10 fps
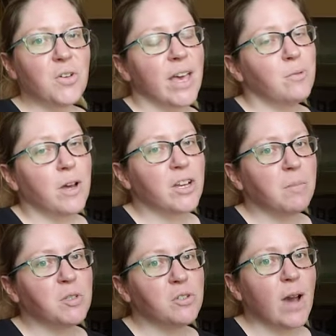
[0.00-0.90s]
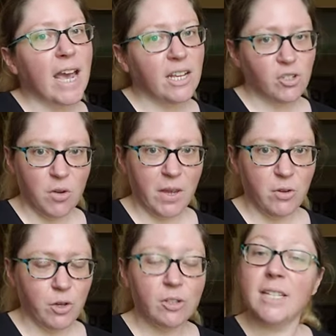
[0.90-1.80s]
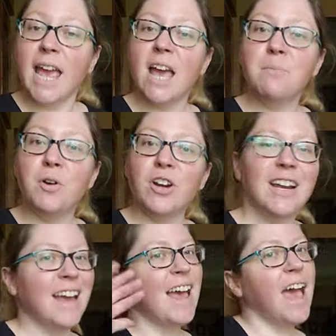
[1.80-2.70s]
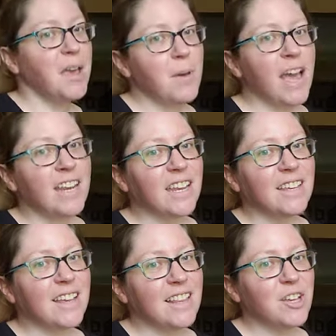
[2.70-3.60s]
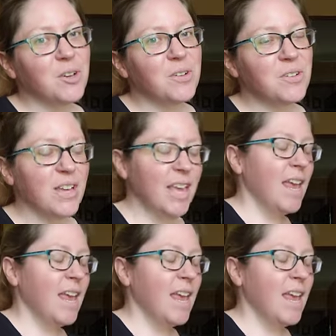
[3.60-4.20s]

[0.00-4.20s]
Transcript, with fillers: and welcome to Heidi's Homemade Quilts and More. I'm Heidi. Hello.